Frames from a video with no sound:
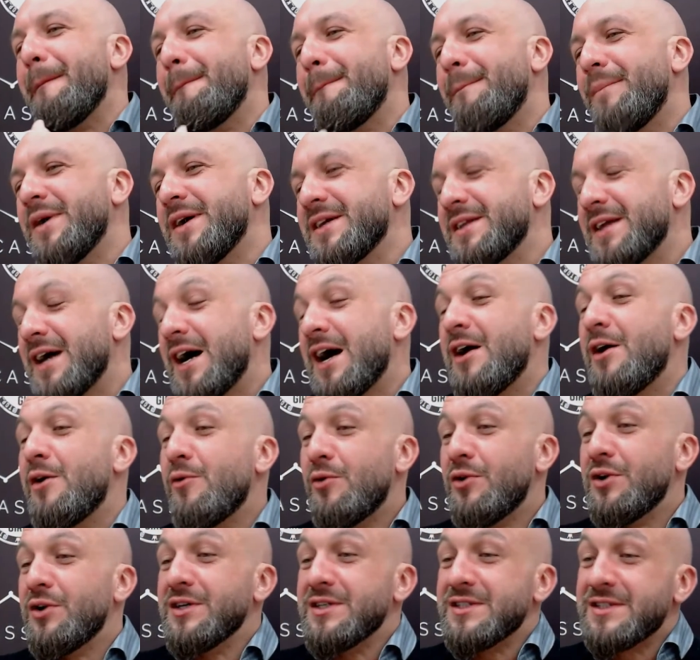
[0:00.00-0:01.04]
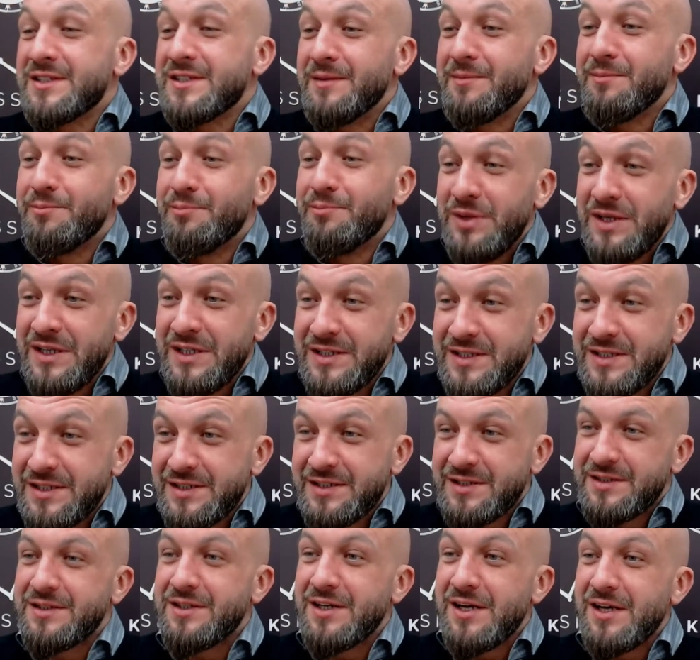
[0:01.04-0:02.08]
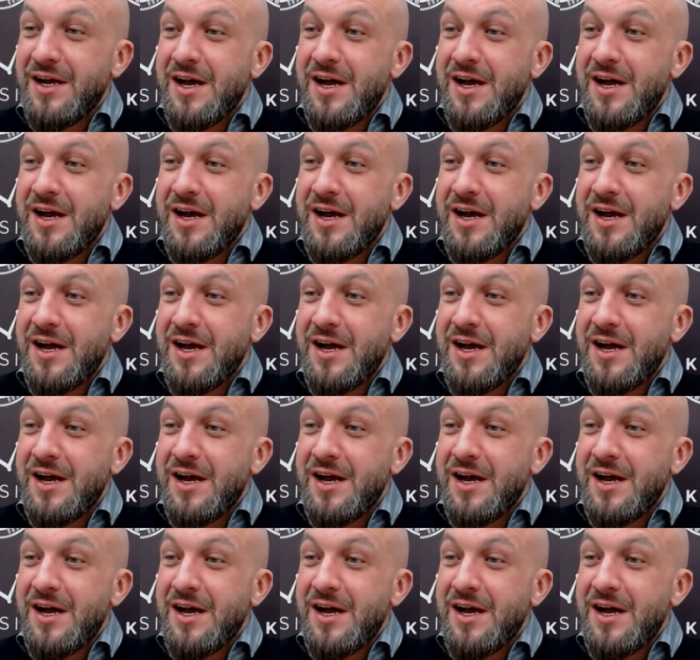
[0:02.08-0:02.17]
But I was a beast.